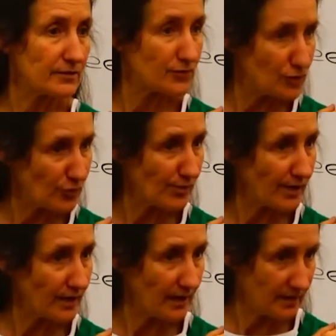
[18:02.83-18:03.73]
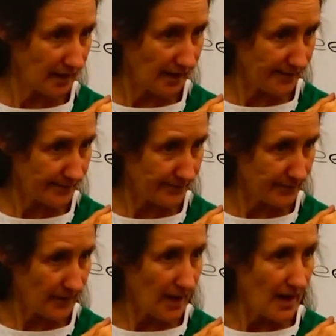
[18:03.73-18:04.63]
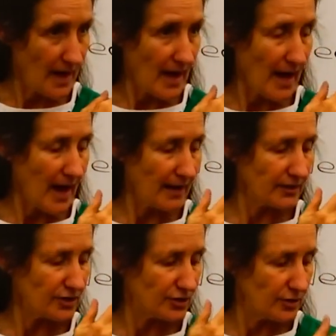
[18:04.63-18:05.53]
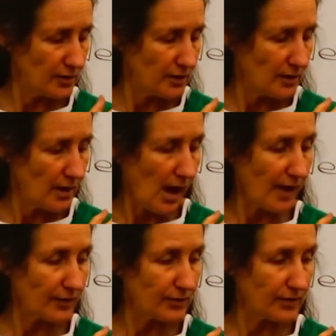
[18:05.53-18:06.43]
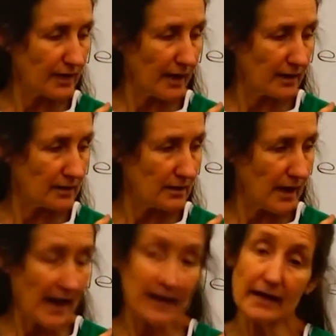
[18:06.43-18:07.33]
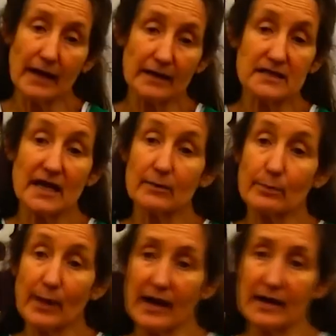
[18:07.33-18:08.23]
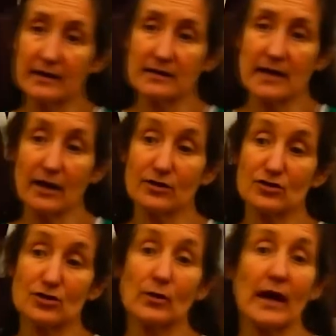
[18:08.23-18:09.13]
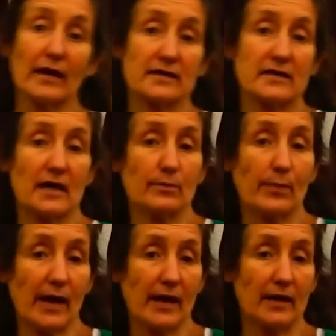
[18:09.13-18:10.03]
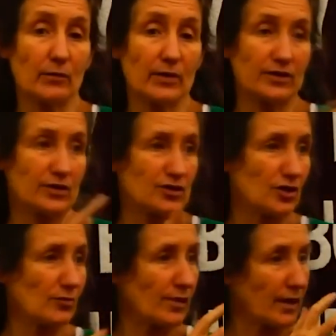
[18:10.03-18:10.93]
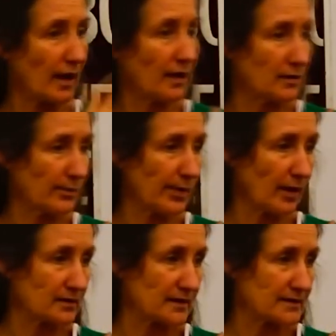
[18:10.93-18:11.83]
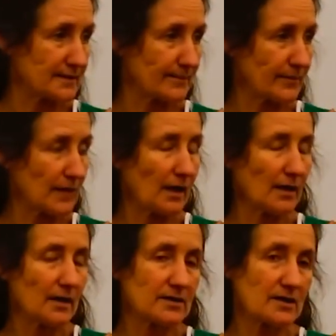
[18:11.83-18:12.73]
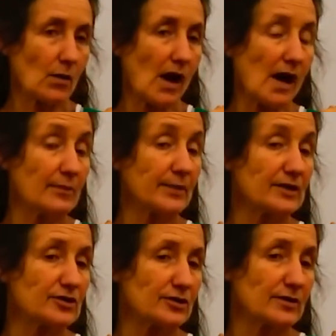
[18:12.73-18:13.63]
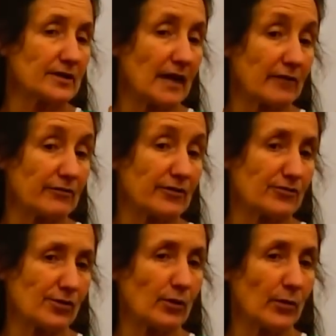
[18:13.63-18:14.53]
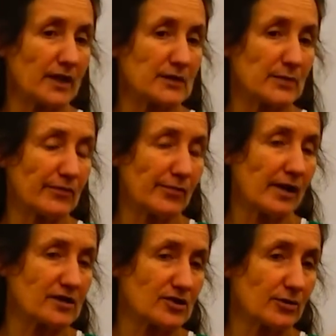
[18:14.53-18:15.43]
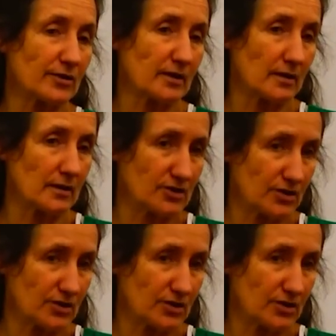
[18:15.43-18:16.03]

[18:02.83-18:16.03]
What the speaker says: of turmeric a day. And I could get 8 out of 10 pain down to 2 out of 10 pain with the turmeric and the poultice. So I'd been doing that for 3 weeks before I saw the